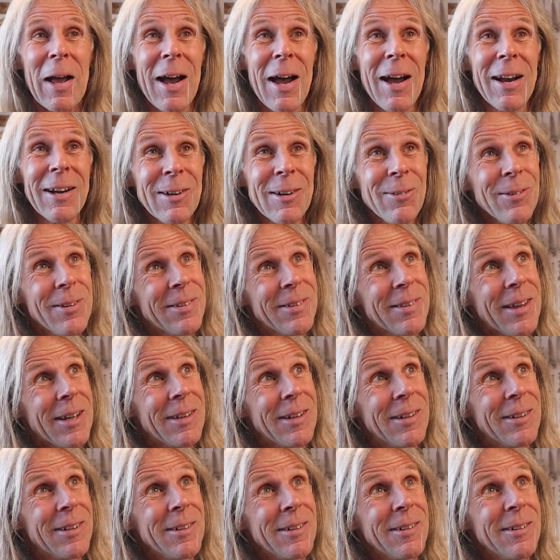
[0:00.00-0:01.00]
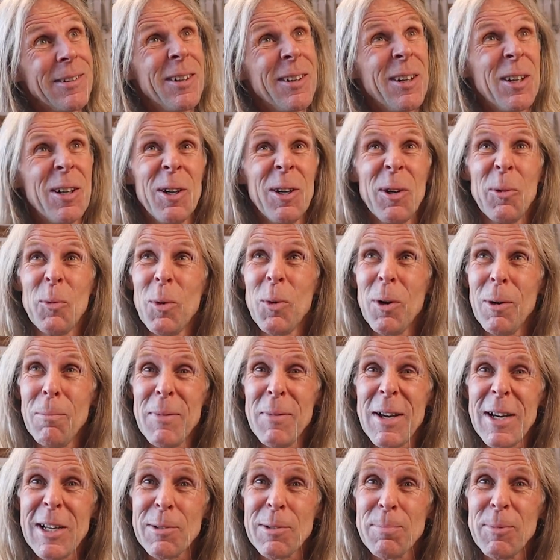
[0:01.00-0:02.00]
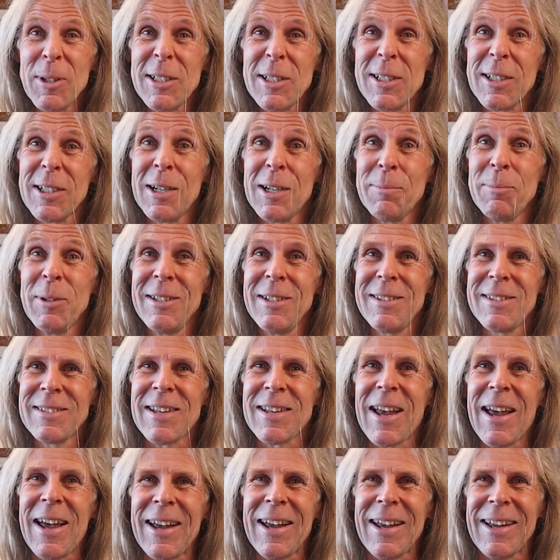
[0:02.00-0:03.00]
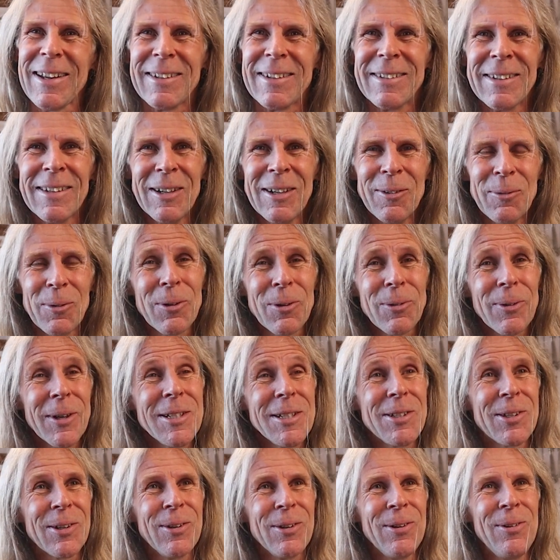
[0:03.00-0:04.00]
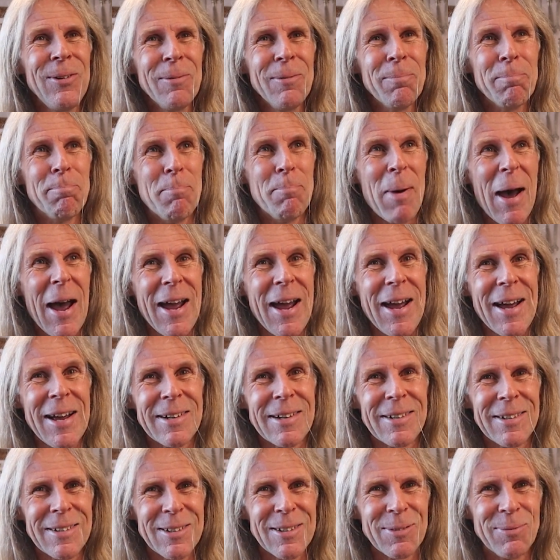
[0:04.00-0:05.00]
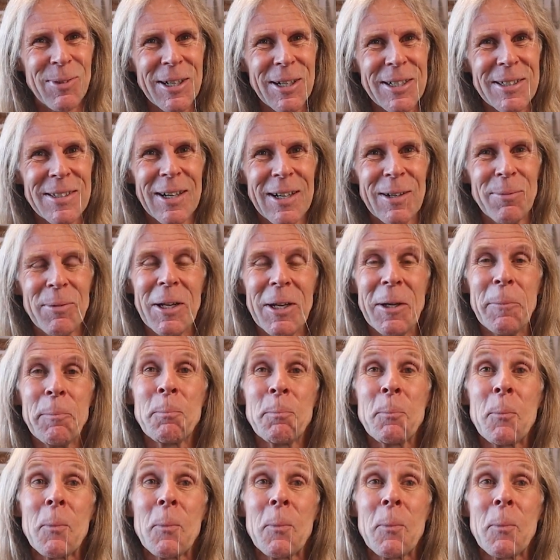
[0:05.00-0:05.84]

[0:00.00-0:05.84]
And I was thinking, what makes my tummy sad? What do I do bad to my tummy?